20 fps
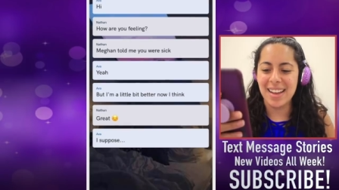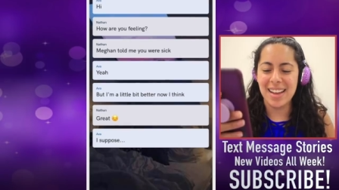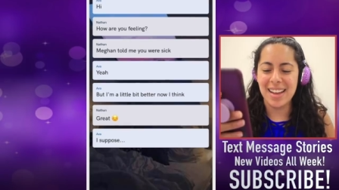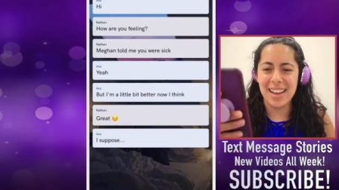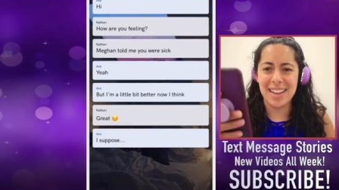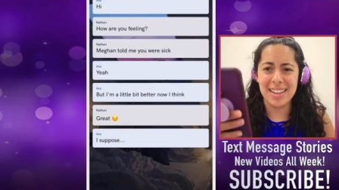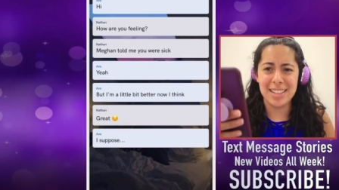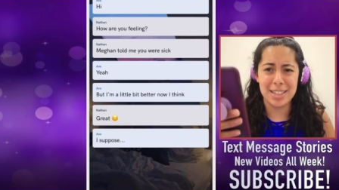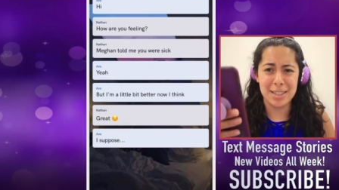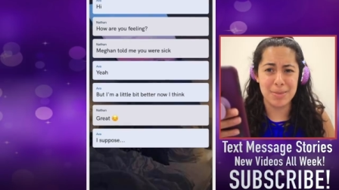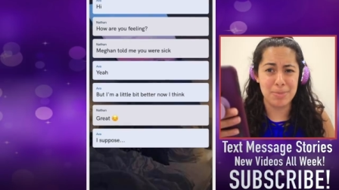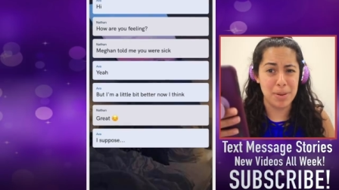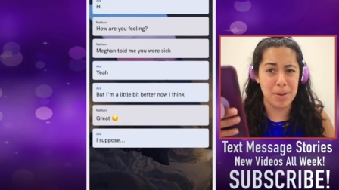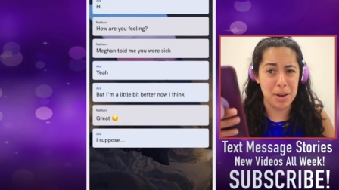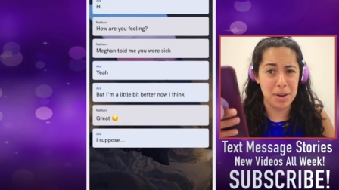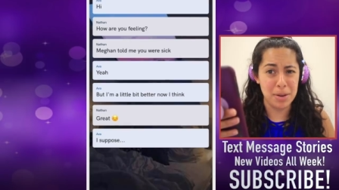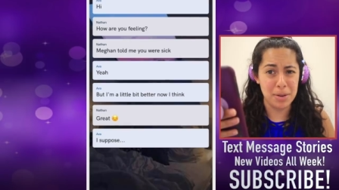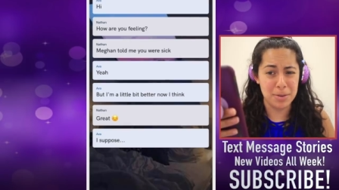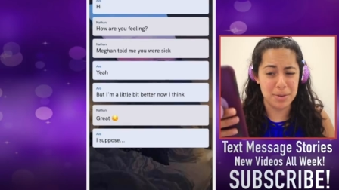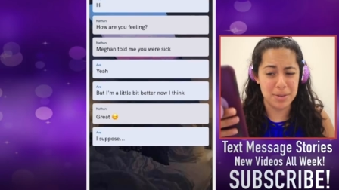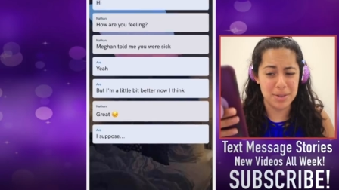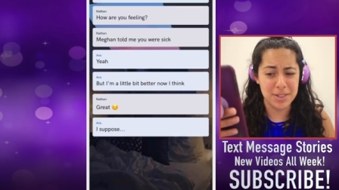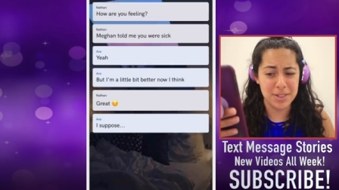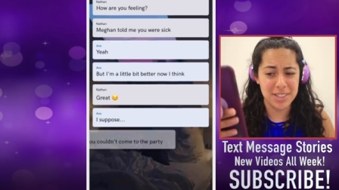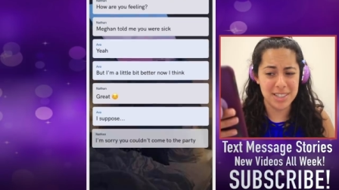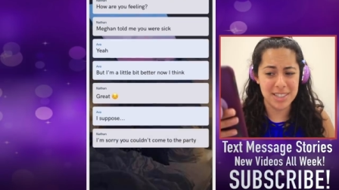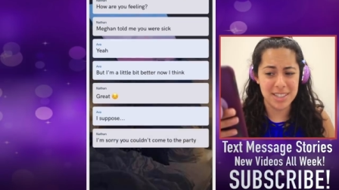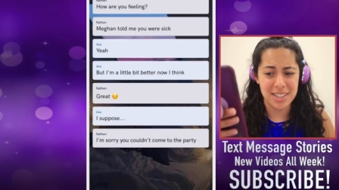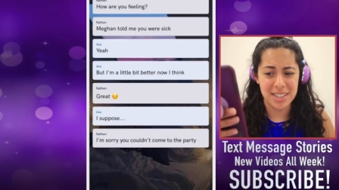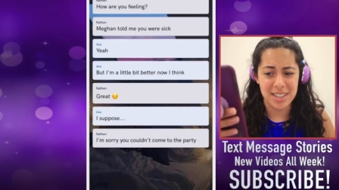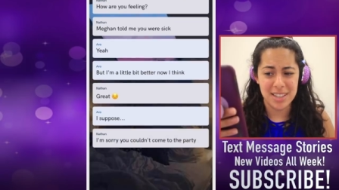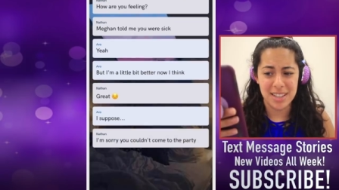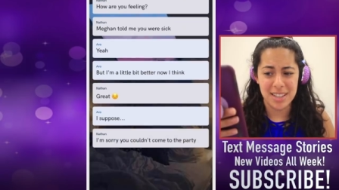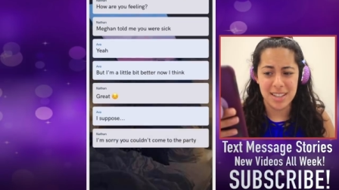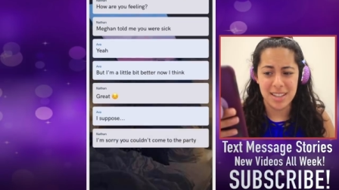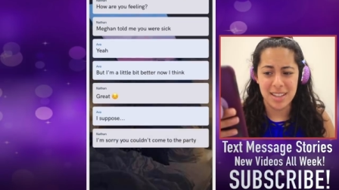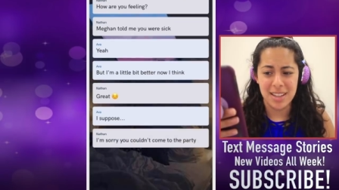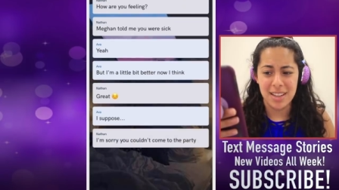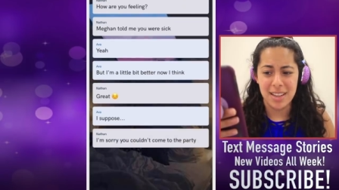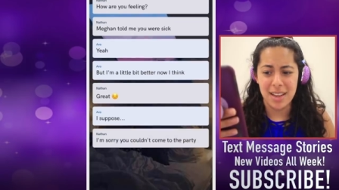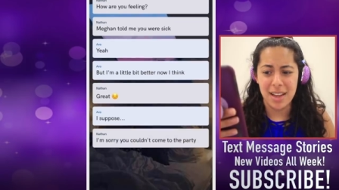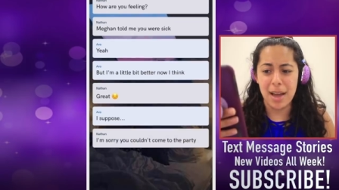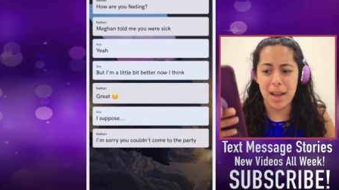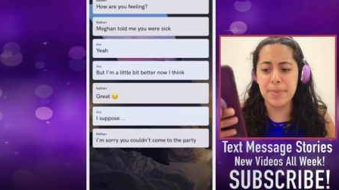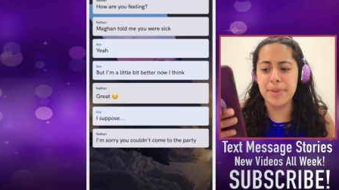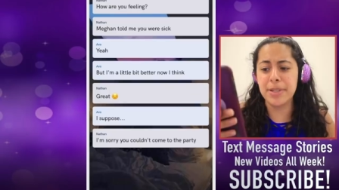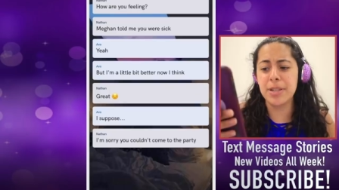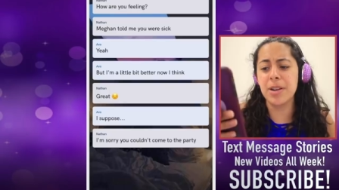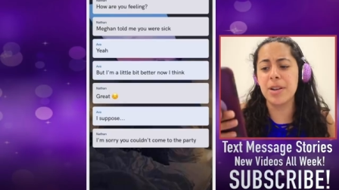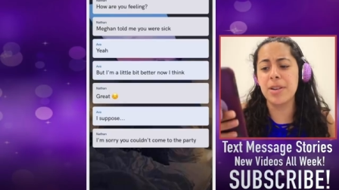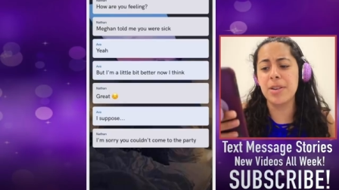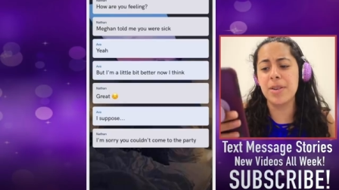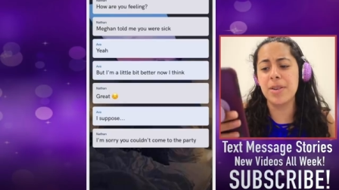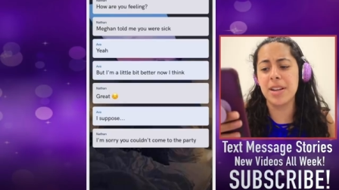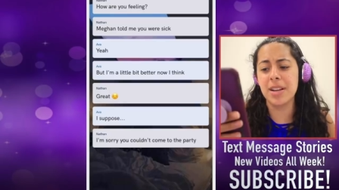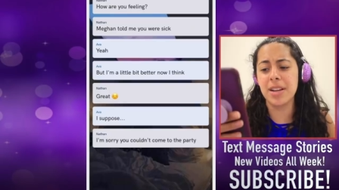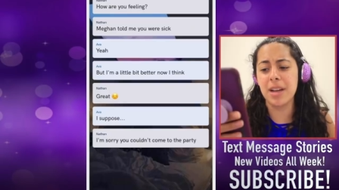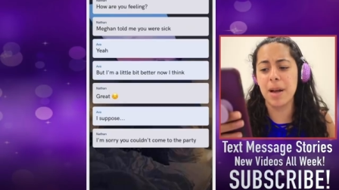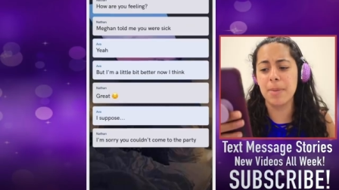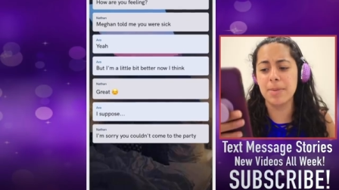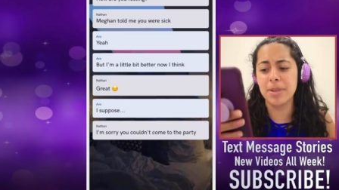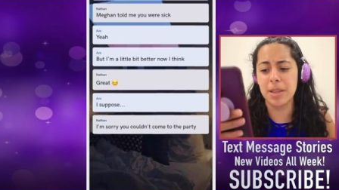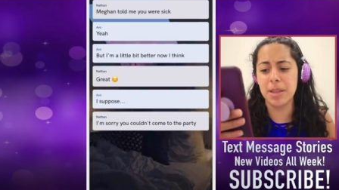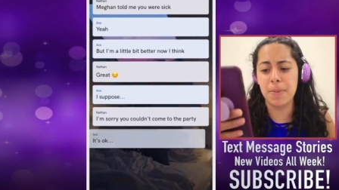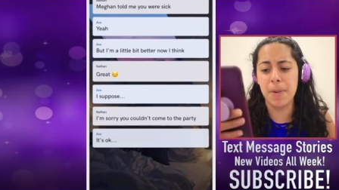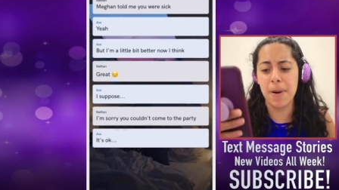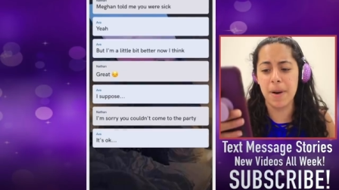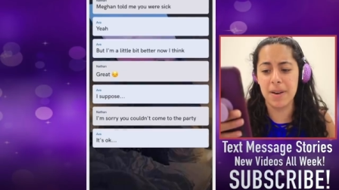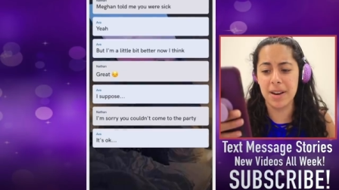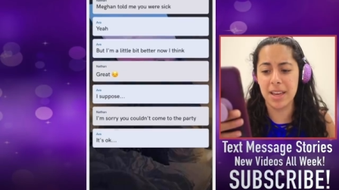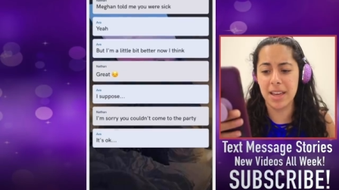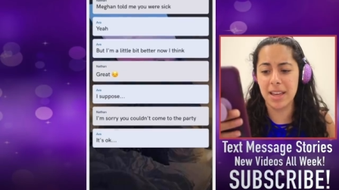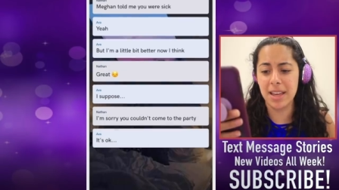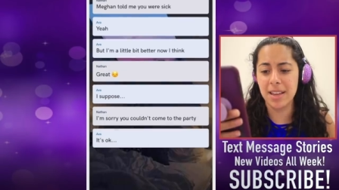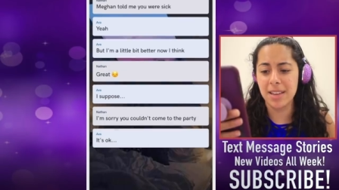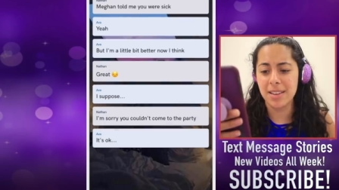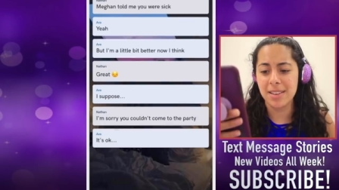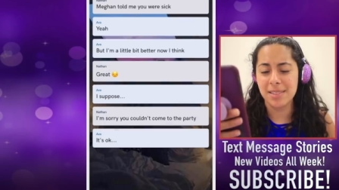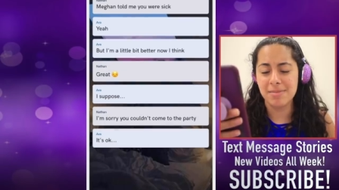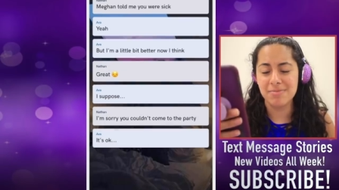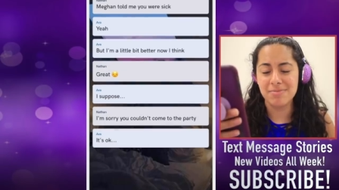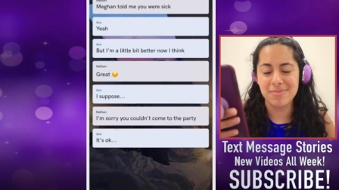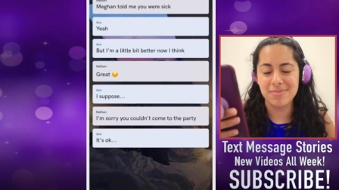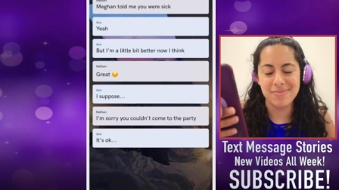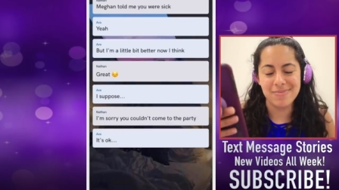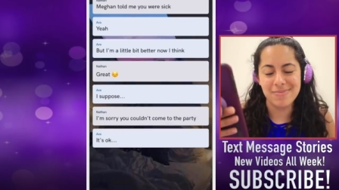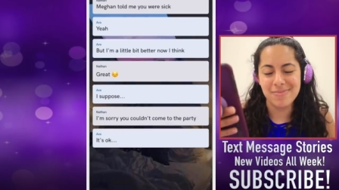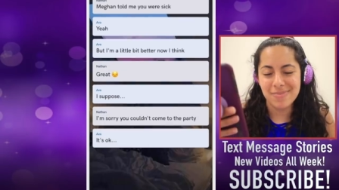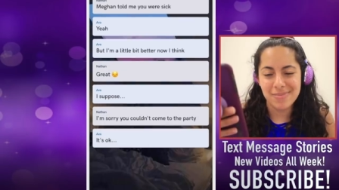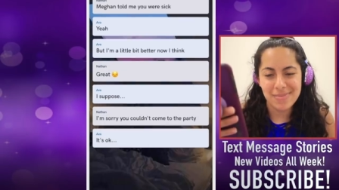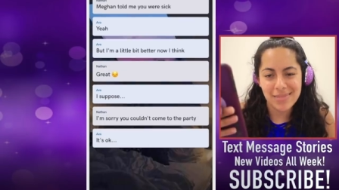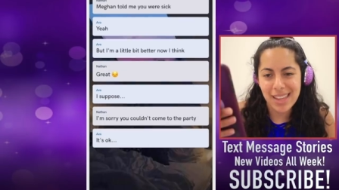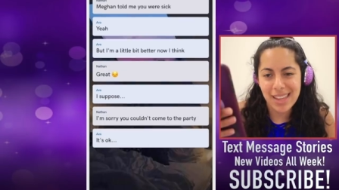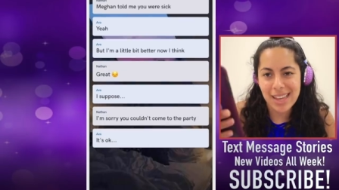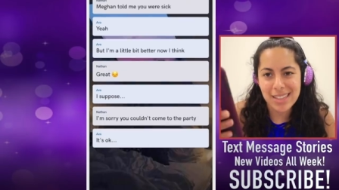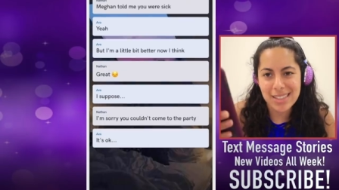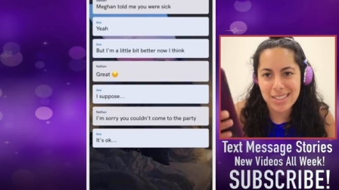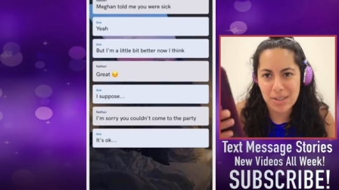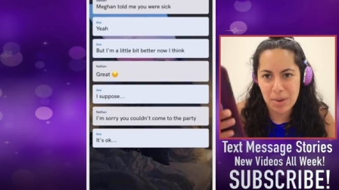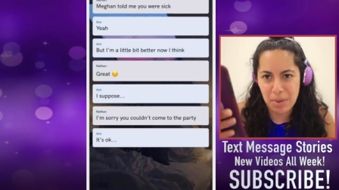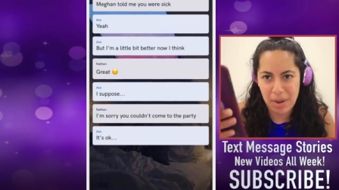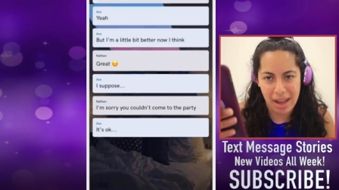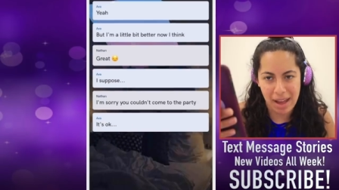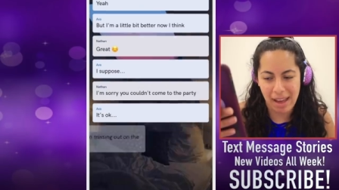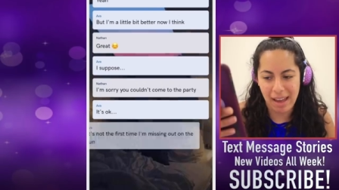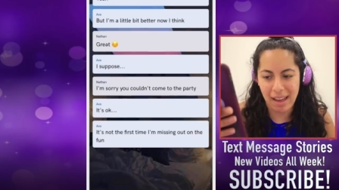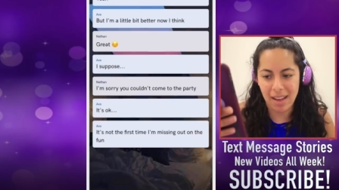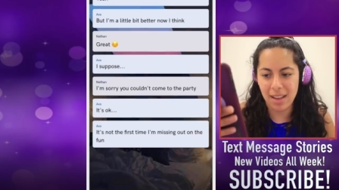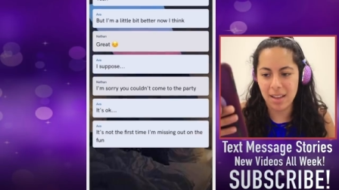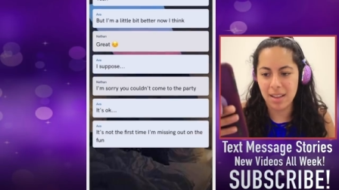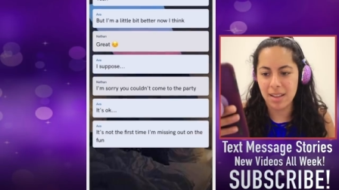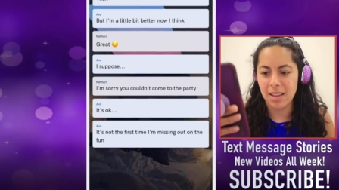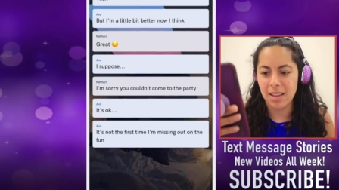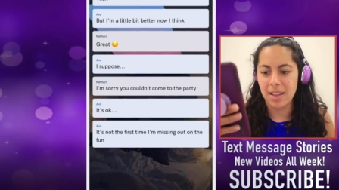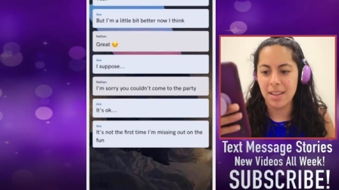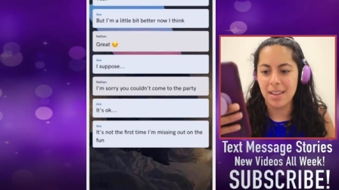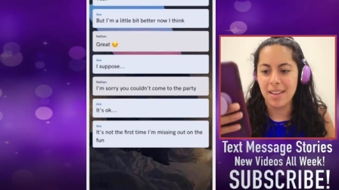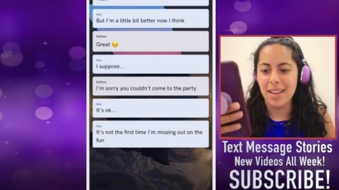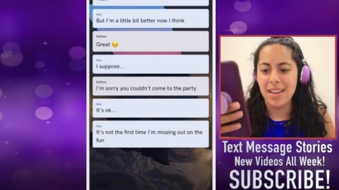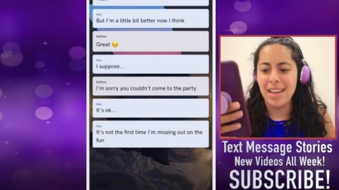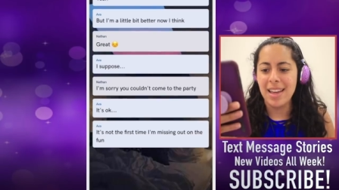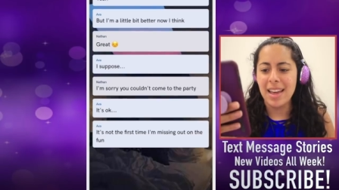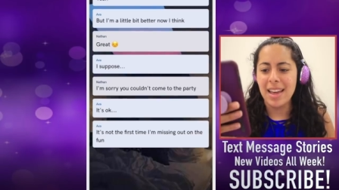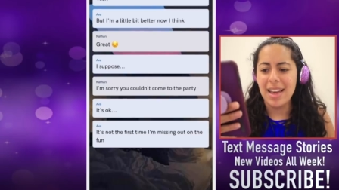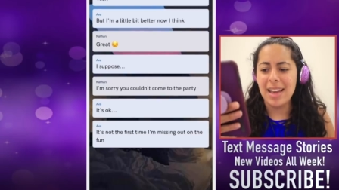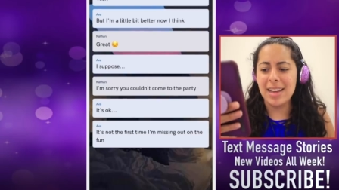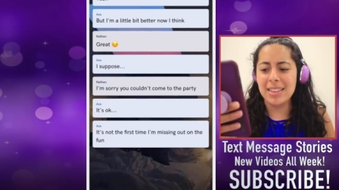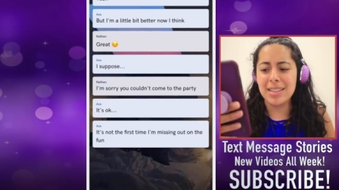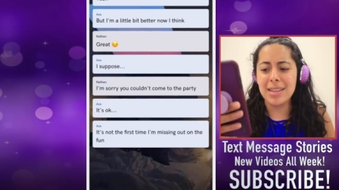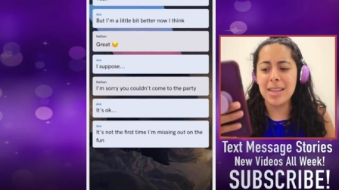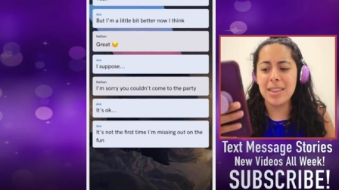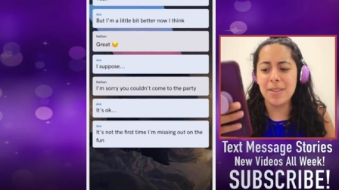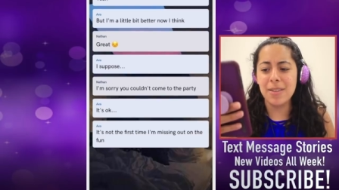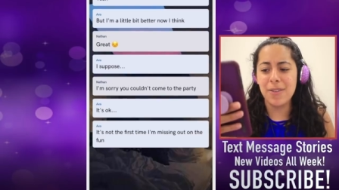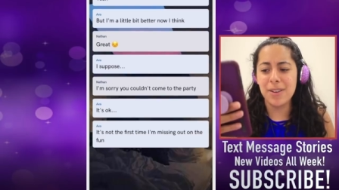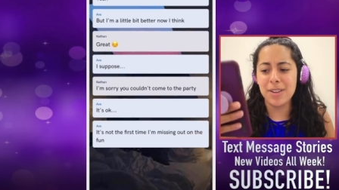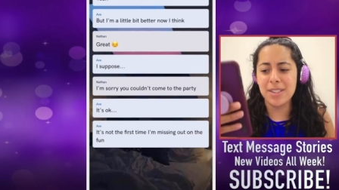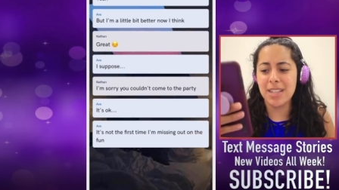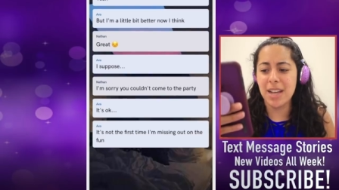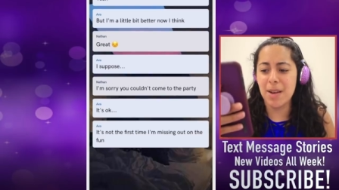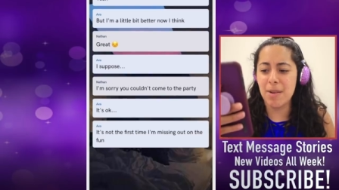I suppose. I'm sorry you couldn't come to the party. It's okay. It's not the first